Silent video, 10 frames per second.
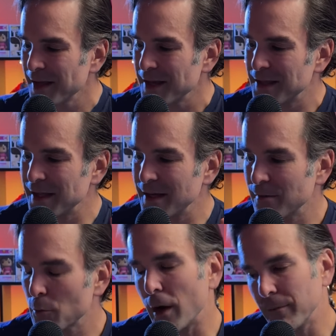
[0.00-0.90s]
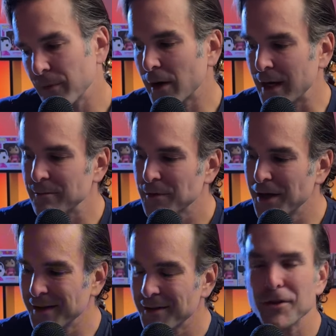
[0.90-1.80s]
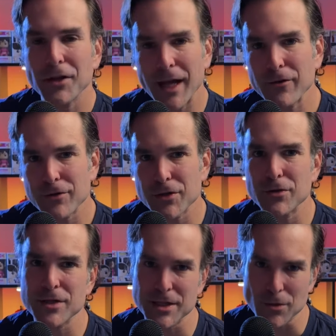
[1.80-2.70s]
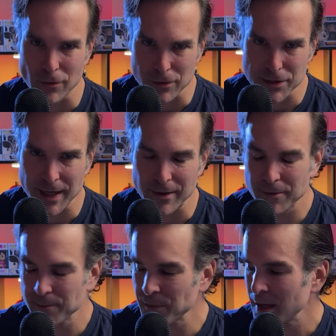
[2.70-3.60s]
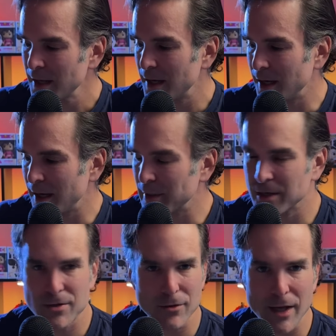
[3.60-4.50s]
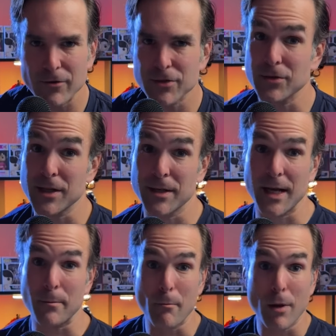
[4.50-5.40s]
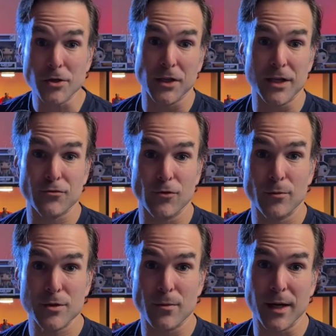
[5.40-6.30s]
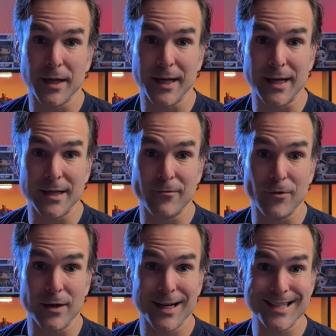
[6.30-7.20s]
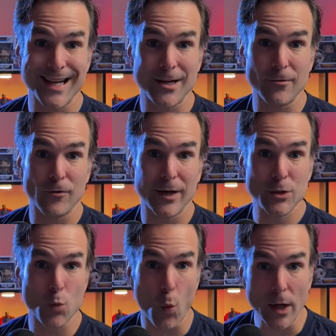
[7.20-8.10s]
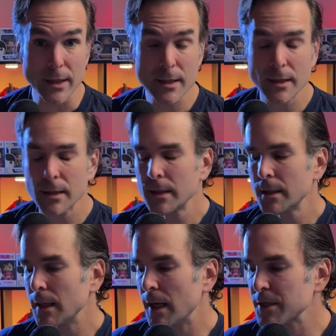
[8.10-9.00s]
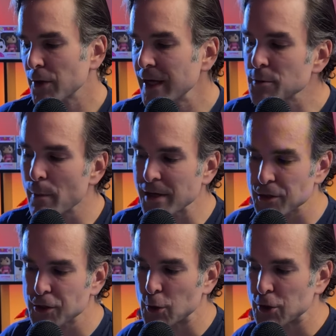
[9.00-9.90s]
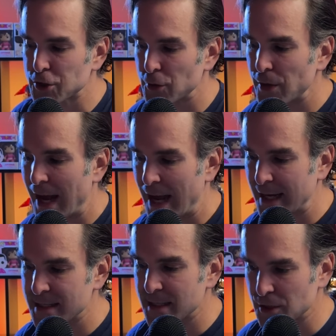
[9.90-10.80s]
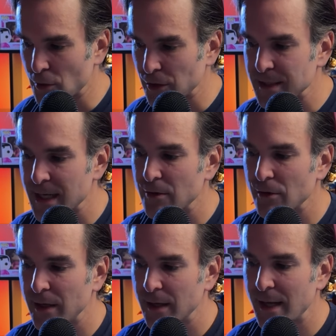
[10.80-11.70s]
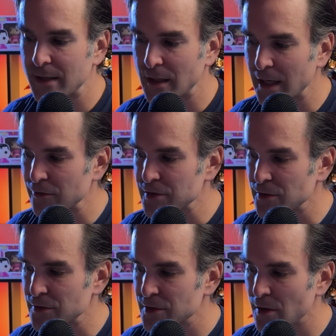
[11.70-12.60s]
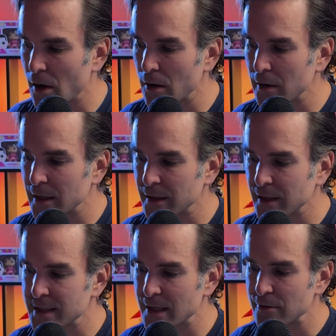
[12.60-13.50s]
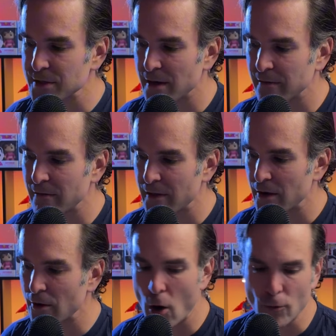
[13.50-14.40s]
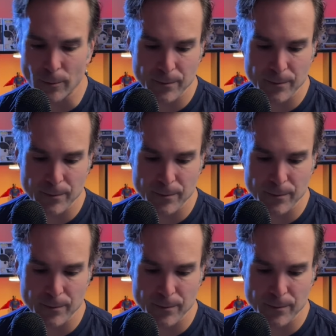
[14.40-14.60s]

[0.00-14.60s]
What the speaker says: The Lycra suits, I store those together because they're Lycra suits that take much less room, so I'm not going to get a different container for each one. So each muscle suit has its own container, and the Lycra suits are in containers of their own.